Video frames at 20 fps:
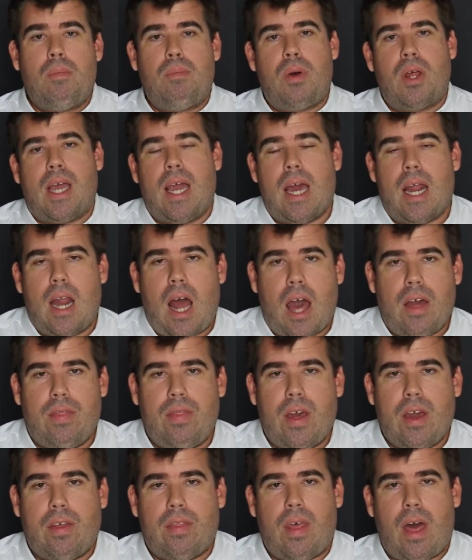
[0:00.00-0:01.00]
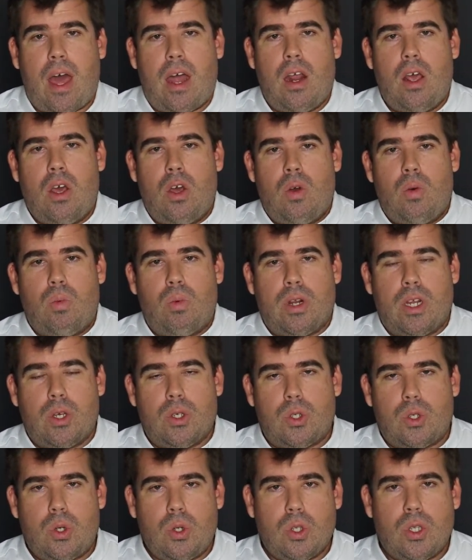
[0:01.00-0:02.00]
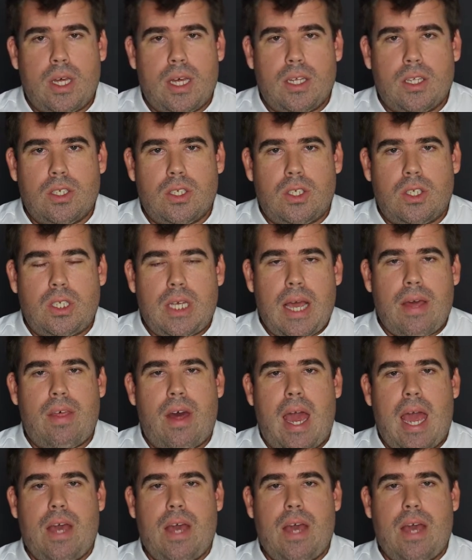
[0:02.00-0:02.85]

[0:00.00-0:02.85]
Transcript: But again, I think that when you certainly say that,